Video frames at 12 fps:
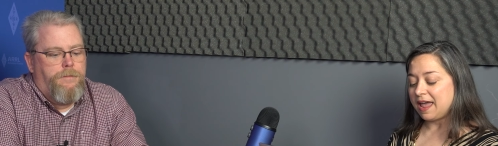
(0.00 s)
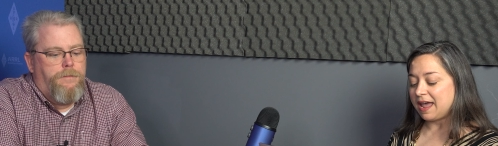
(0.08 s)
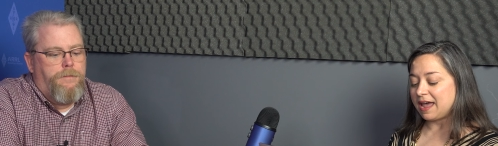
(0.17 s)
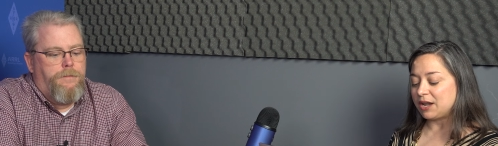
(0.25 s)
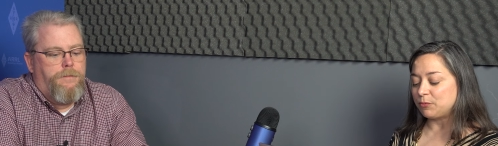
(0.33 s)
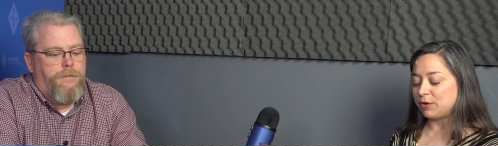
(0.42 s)

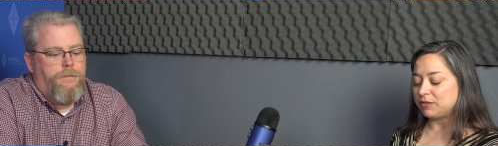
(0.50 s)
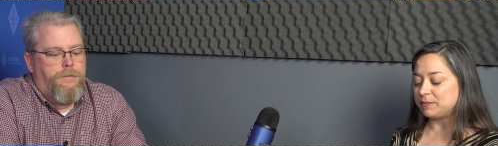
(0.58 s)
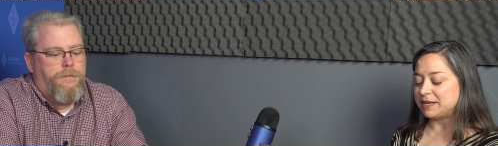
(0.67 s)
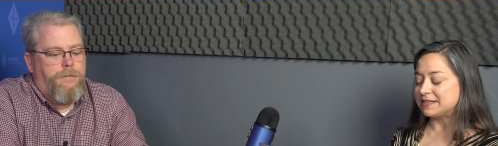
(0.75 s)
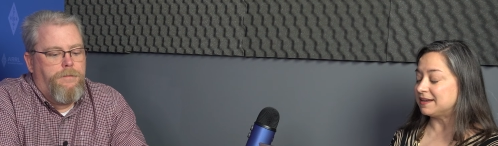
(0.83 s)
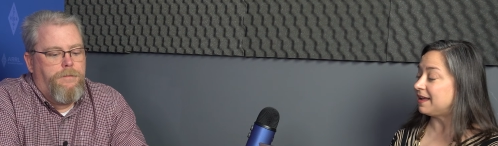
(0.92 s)
Speaker 1: And with
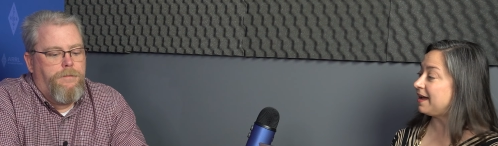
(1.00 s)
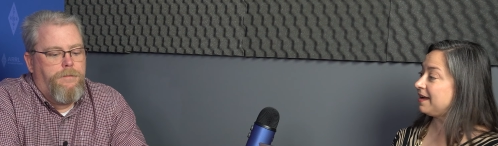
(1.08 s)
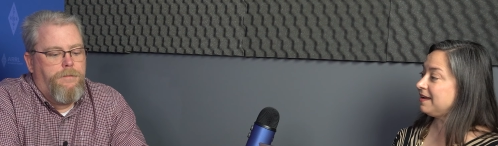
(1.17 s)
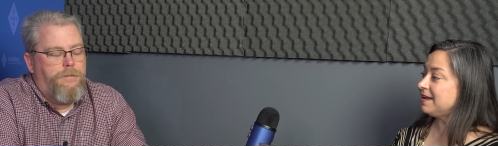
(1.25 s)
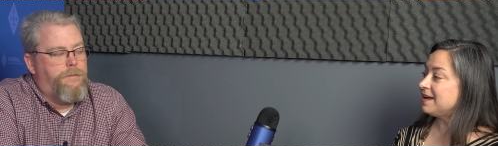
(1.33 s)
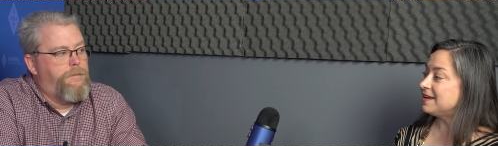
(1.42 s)
me
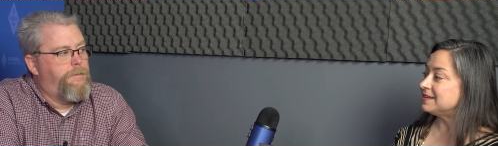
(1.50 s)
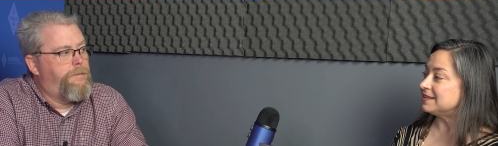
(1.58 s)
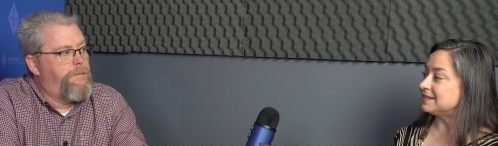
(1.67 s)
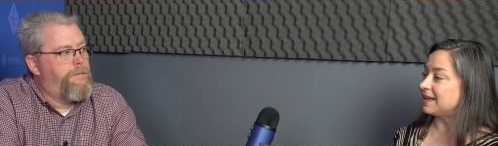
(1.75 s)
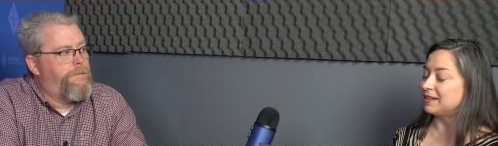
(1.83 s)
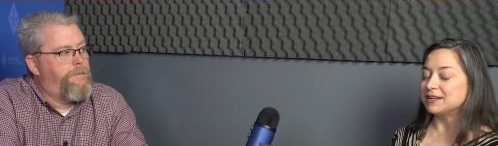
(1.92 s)
today
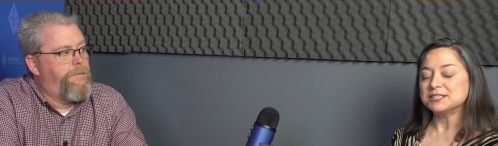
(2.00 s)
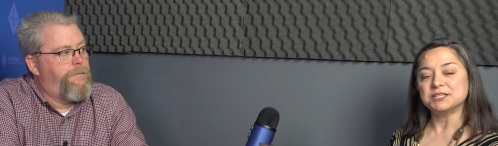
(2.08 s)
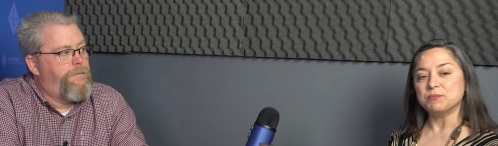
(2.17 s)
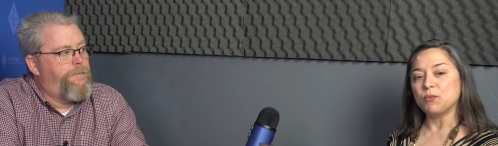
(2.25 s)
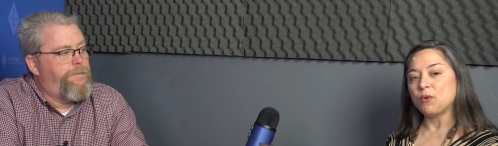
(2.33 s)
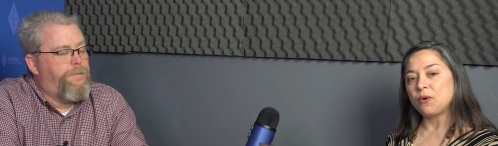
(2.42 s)
to tell
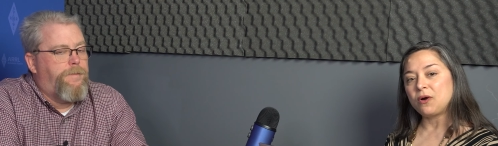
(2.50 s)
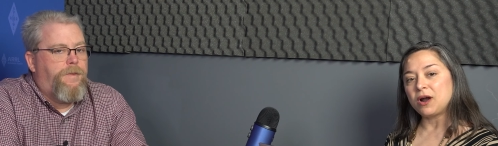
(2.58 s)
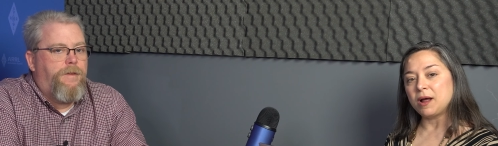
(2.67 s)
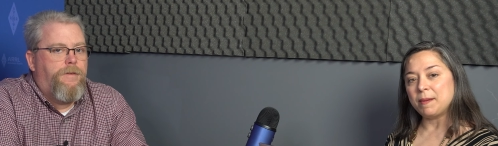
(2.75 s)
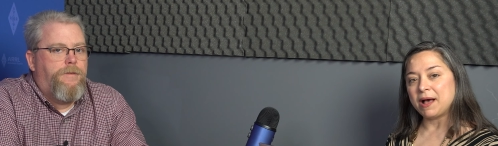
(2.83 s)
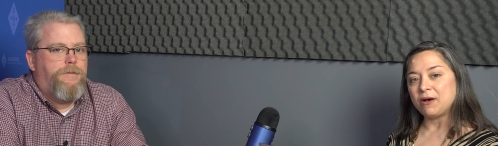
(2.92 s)
us more
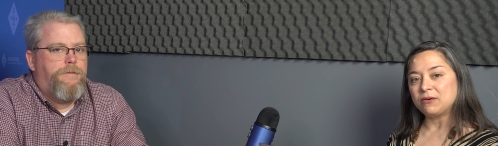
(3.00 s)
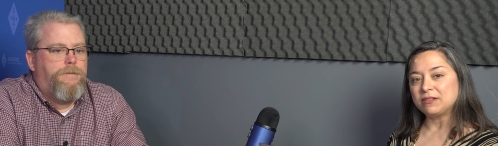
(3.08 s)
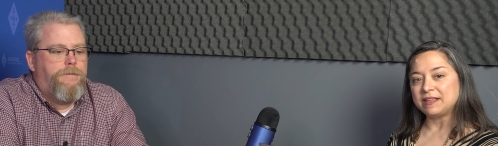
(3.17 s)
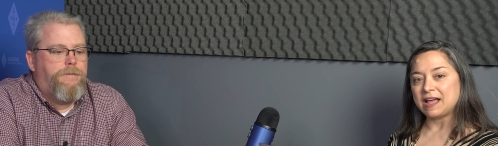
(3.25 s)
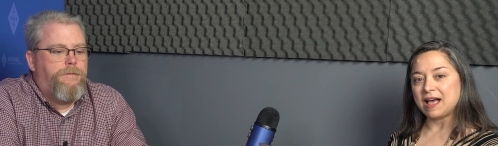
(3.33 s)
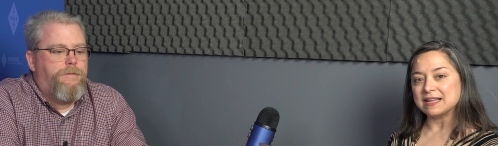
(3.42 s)

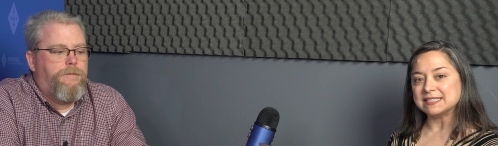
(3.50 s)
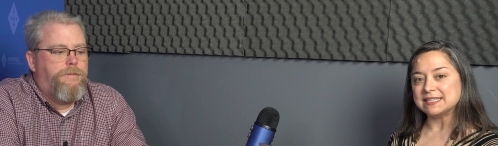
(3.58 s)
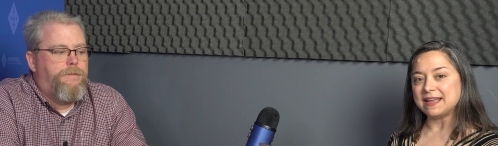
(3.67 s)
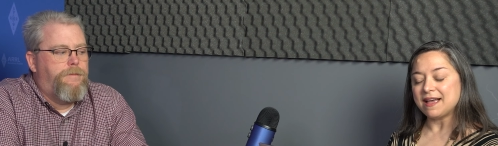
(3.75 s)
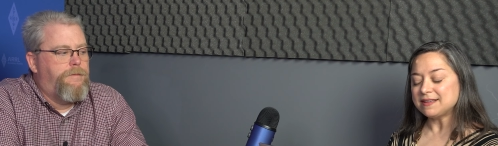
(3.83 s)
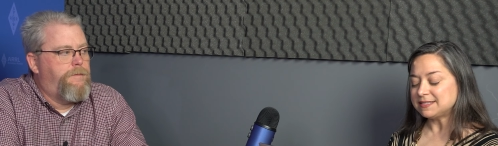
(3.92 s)
about the
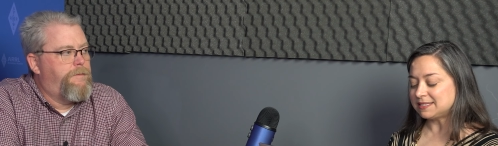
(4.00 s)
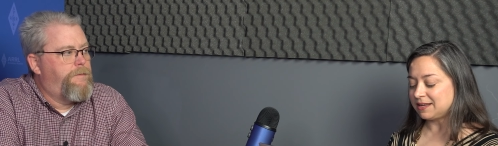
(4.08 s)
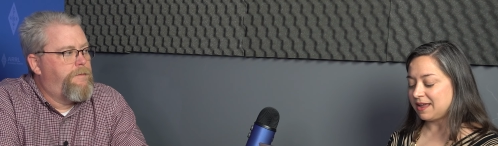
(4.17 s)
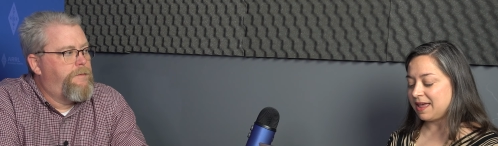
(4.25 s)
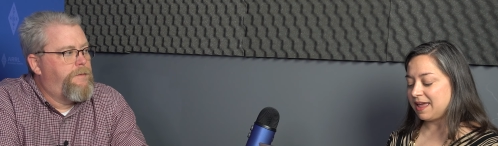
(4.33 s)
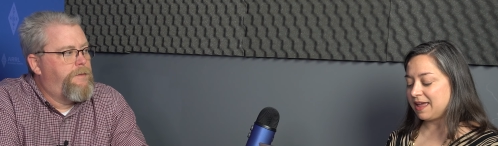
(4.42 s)
ICS
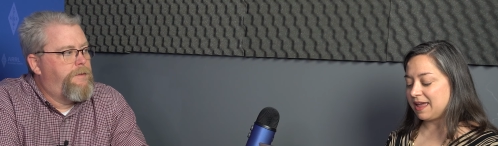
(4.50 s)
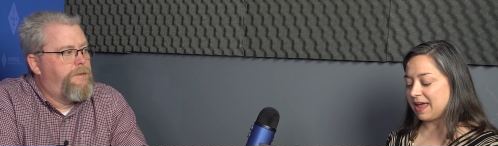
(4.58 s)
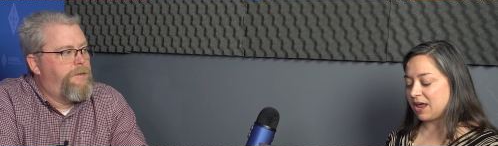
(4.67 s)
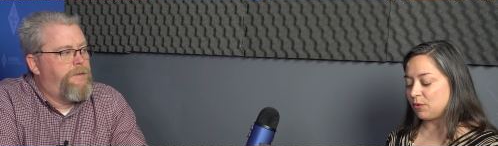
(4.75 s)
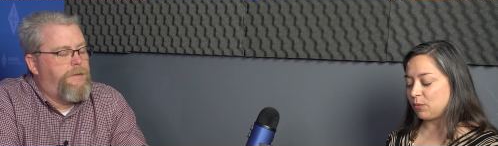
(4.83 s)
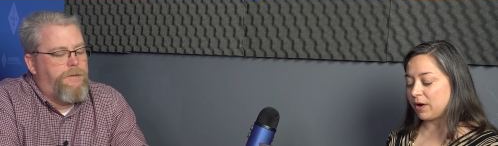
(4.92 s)

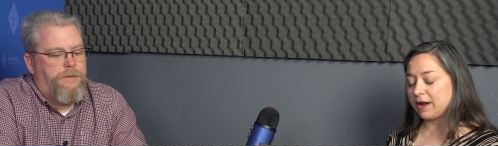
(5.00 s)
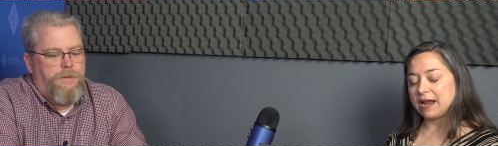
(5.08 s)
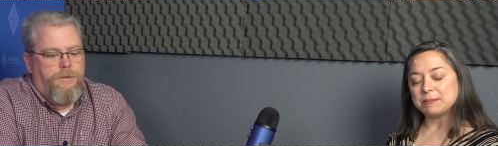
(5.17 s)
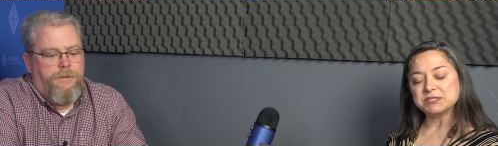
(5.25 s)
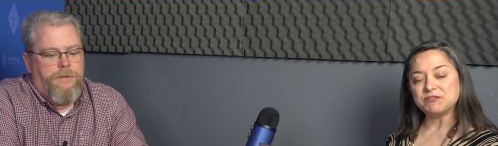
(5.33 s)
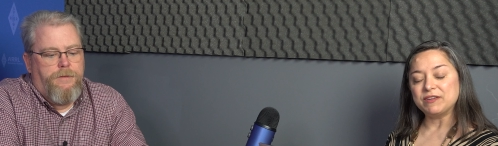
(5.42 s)
and where
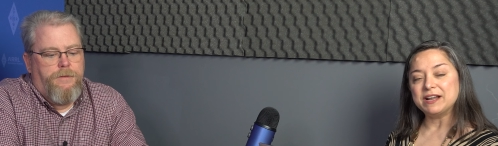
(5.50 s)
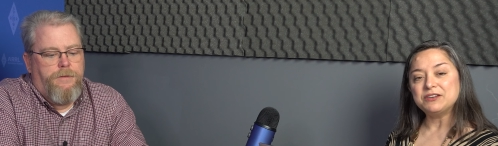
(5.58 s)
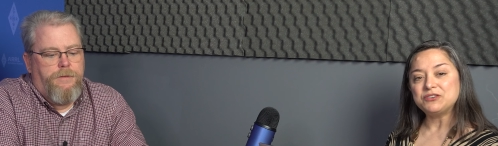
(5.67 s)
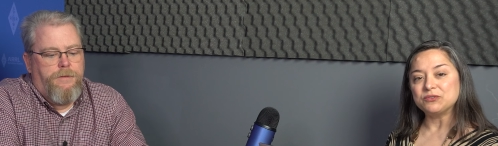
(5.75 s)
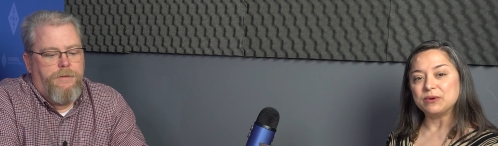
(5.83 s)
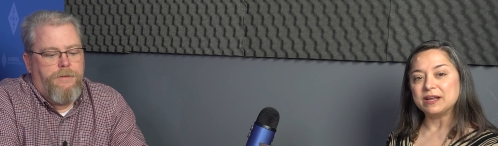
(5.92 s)
hams fit
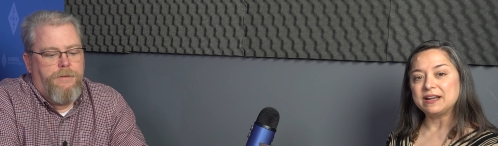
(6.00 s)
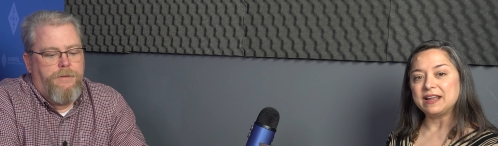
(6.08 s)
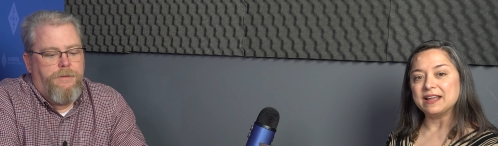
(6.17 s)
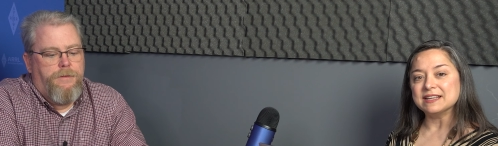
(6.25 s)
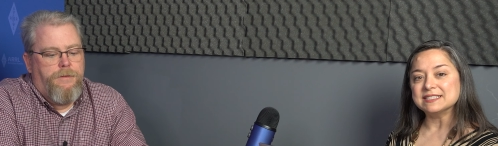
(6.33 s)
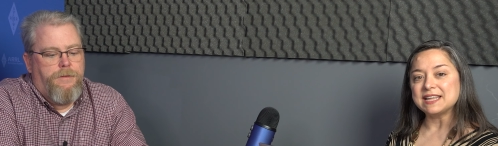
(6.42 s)
into it
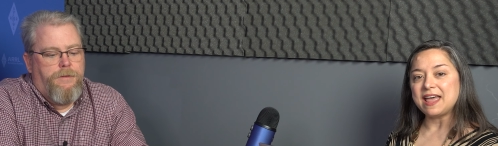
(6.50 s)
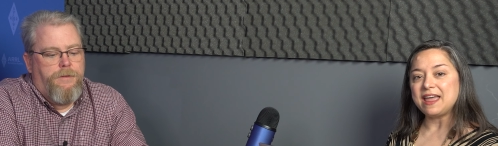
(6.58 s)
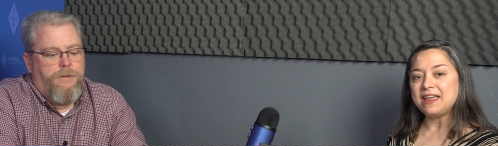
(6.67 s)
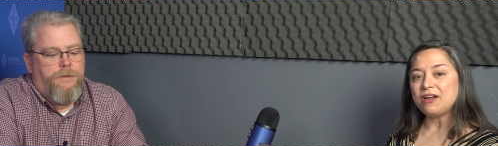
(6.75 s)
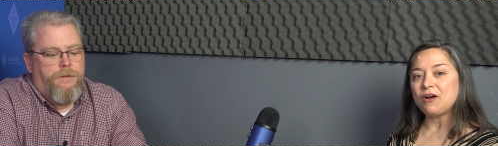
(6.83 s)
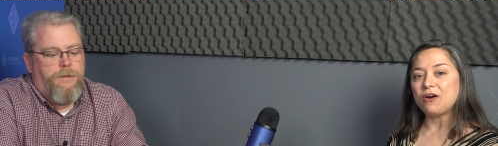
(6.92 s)
is
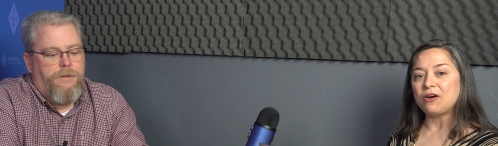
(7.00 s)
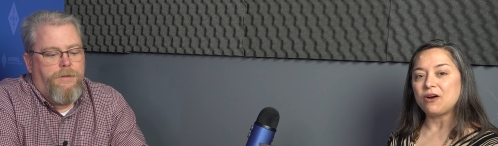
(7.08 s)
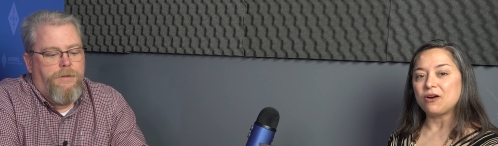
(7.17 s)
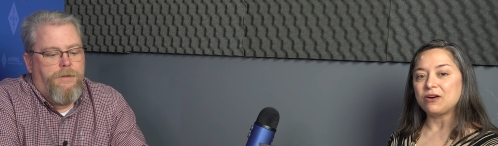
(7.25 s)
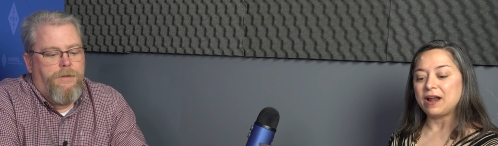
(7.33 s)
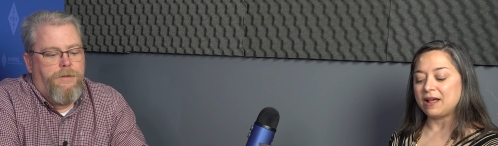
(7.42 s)

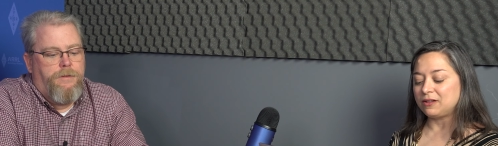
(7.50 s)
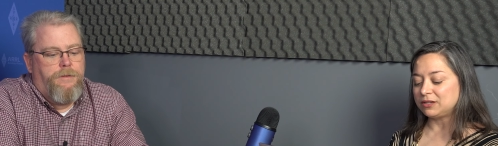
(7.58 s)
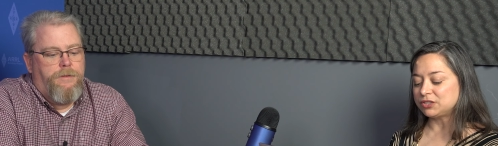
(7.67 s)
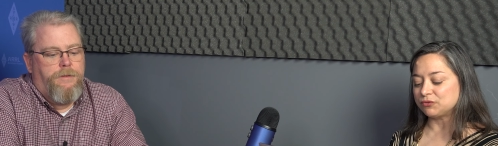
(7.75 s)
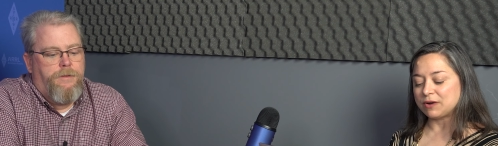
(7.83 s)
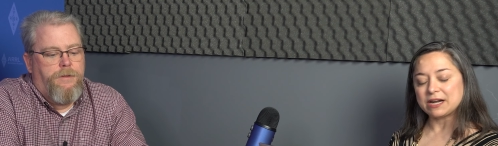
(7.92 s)

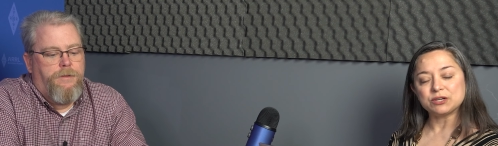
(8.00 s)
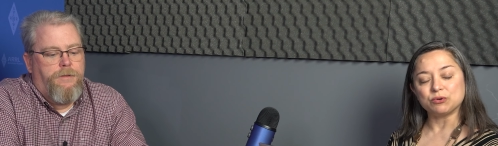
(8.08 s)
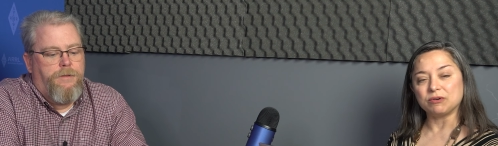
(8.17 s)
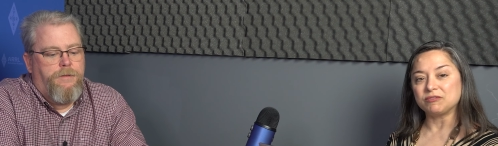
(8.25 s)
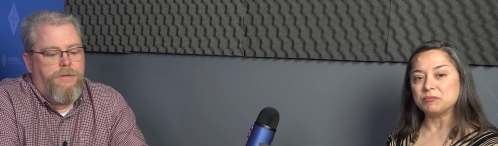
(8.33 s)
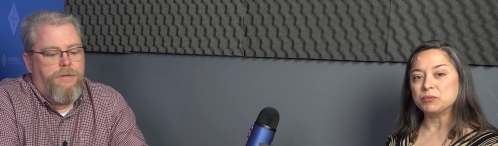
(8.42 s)
ARRL Director of